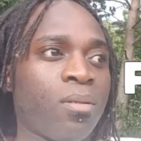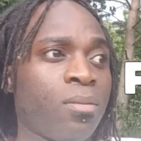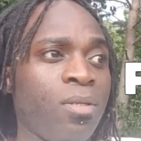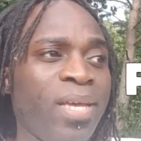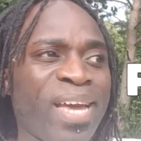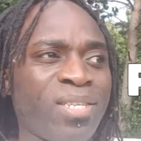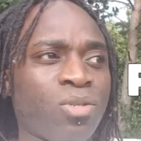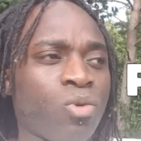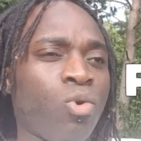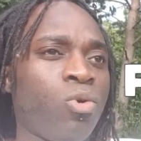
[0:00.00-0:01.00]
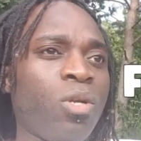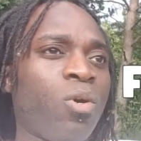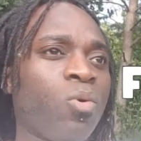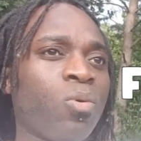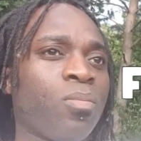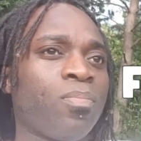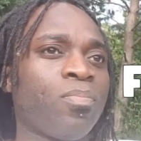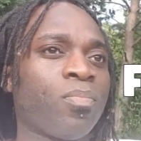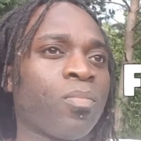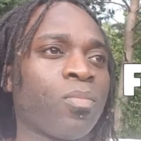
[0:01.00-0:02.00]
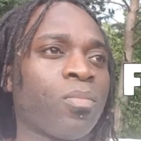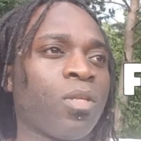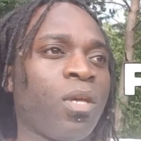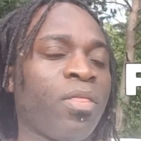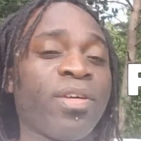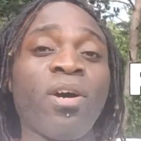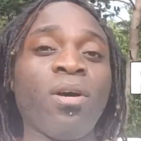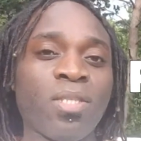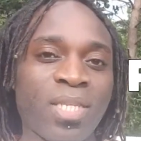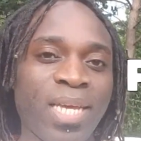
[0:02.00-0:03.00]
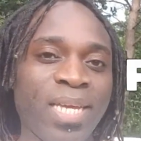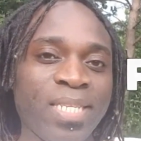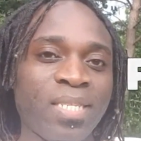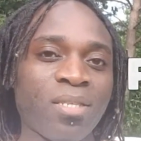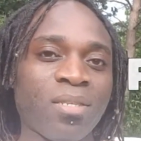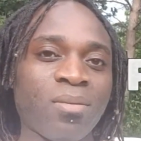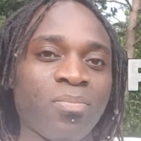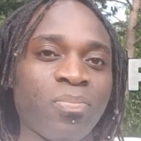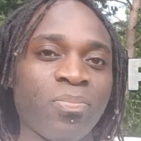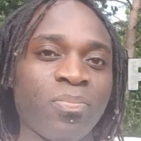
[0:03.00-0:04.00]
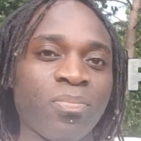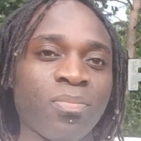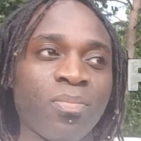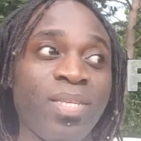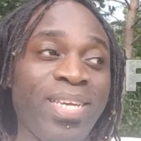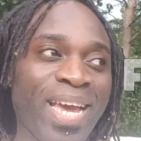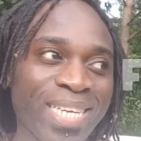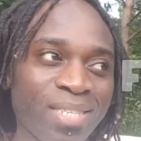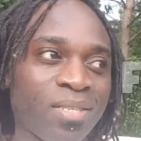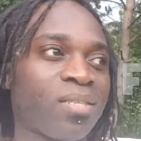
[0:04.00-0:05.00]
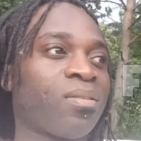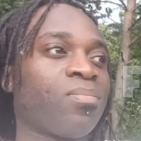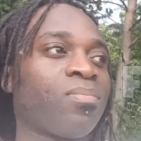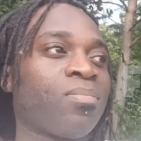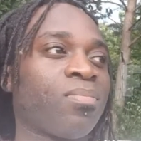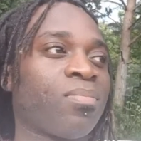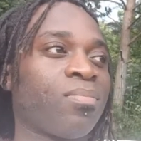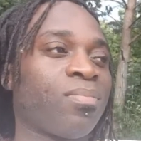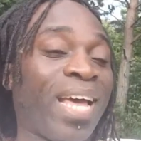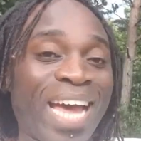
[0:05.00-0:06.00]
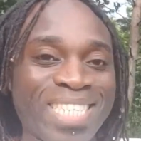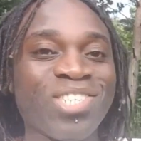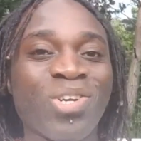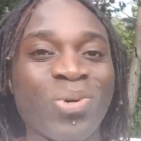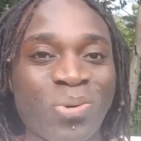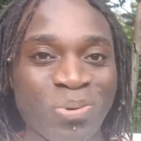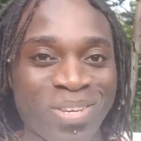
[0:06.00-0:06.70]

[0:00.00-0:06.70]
Yes or no? The answer is yes and no.